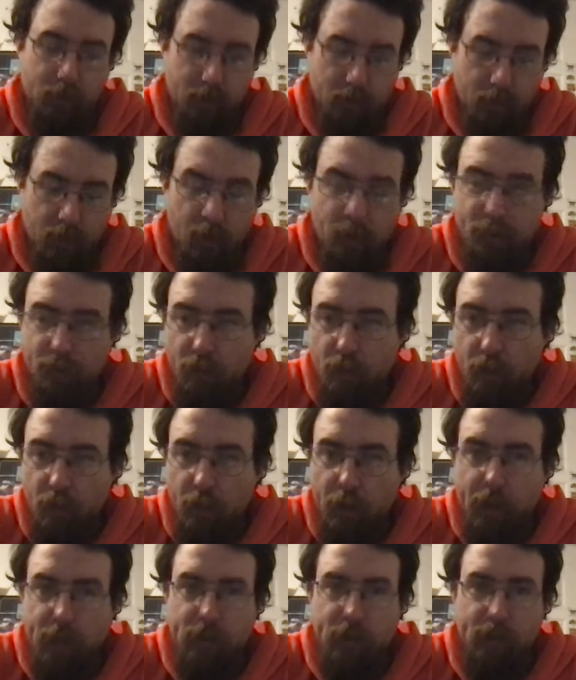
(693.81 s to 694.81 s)
overall, uh,
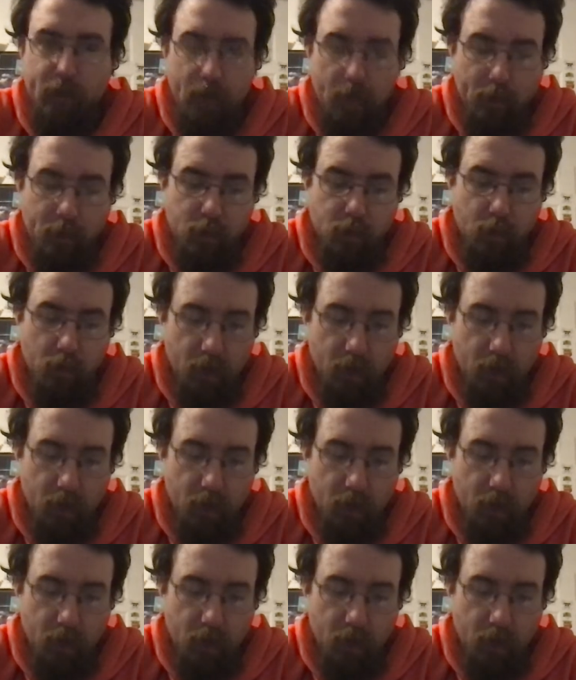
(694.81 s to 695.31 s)
the game is good.